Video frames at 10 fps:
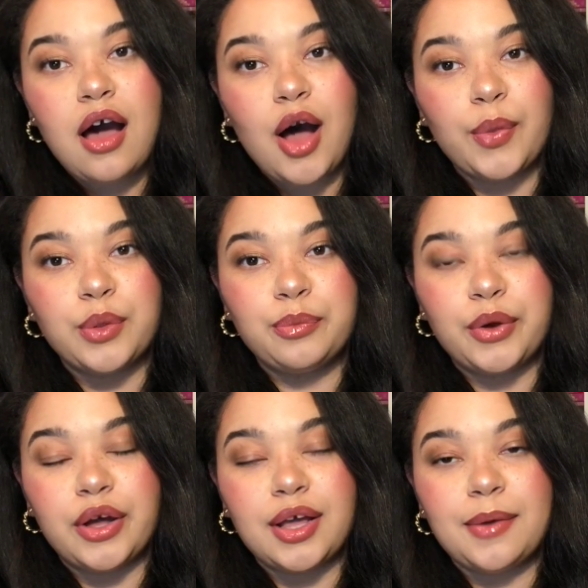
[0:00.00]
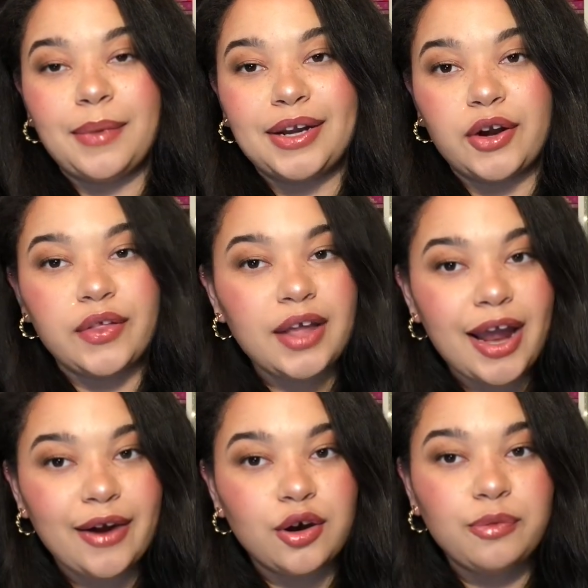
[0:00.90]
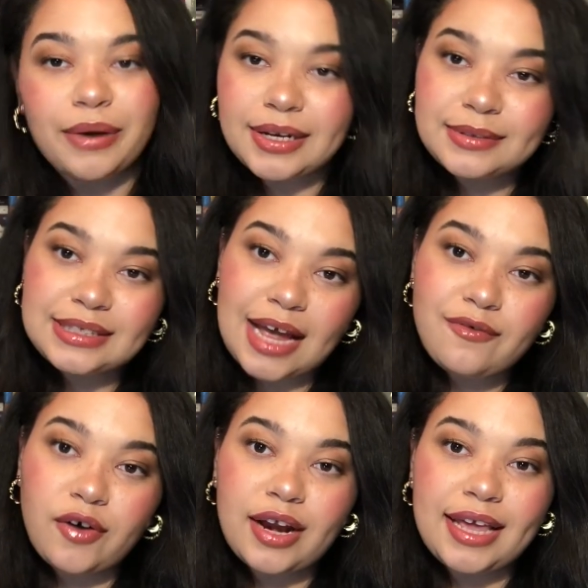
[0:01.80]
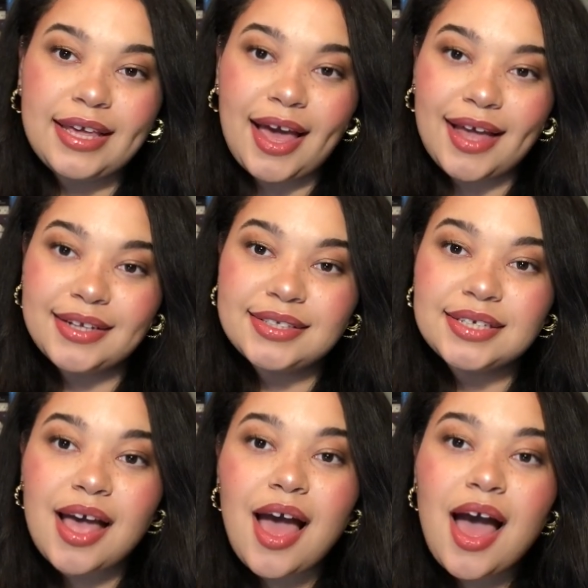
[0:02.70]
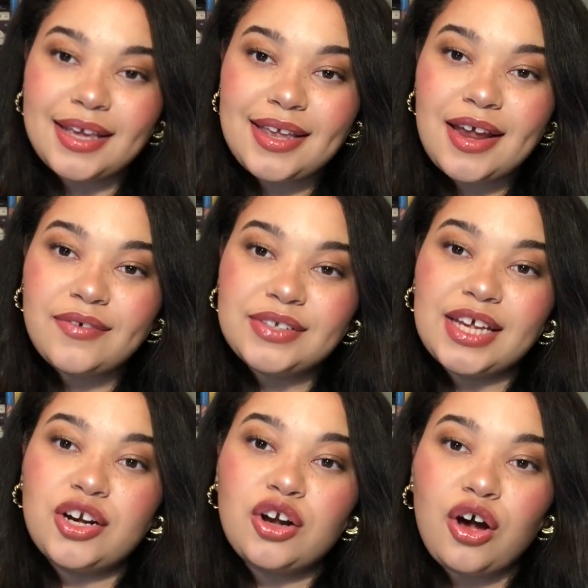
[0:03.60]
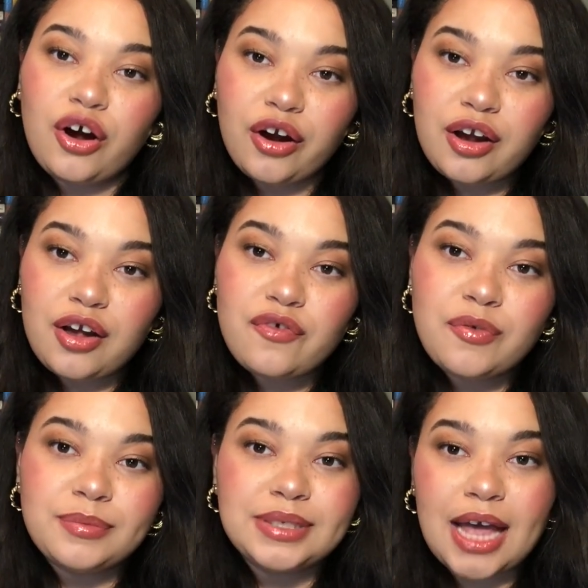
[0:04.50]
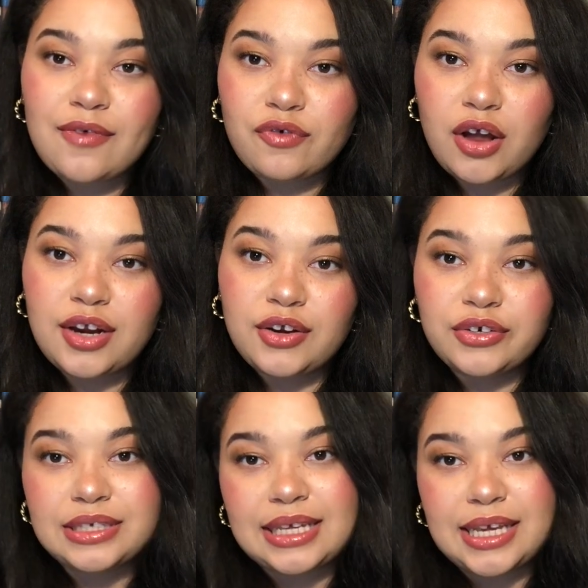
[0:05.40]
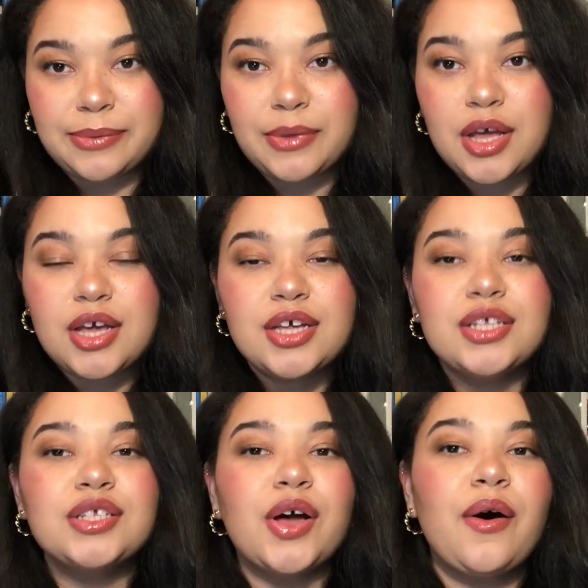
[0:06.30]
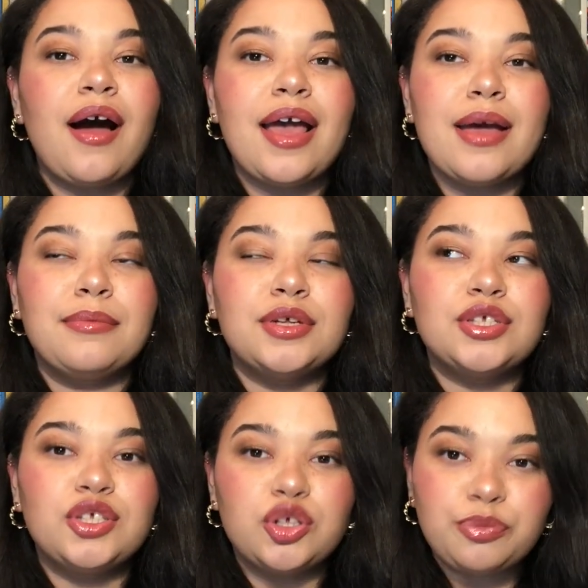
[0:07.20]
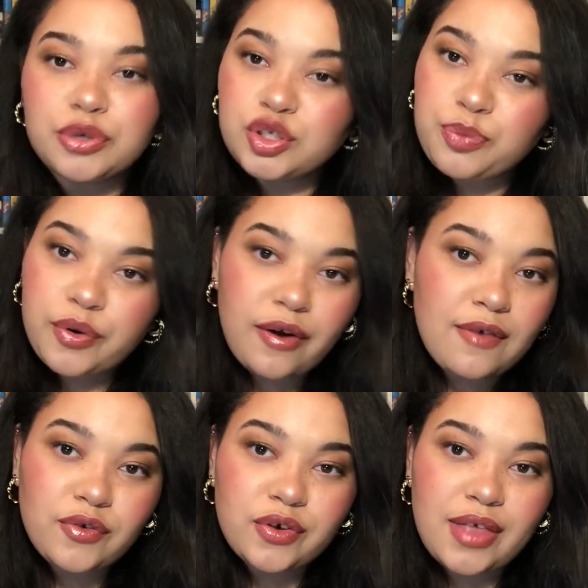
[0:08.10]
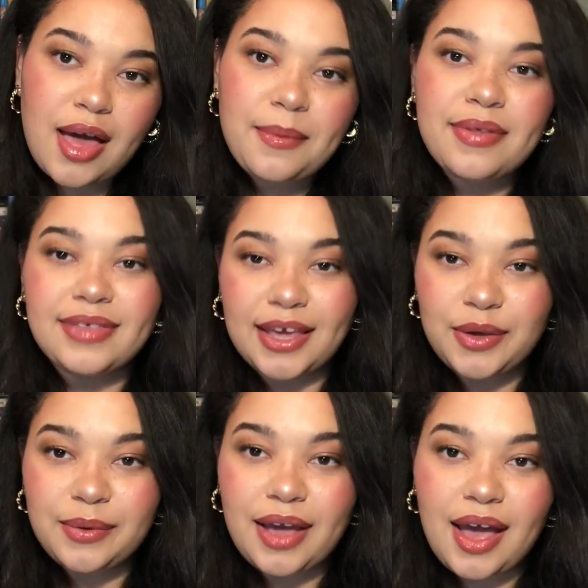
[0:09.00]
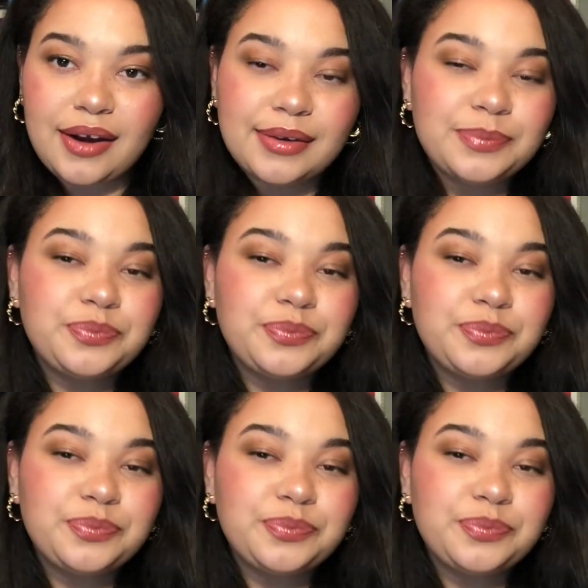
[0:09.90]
on the book My Darling Arrow by Saffron A Kent. Lucky enough to get an arc from Saffron and her team, so I am super grateful to them. Thank you again.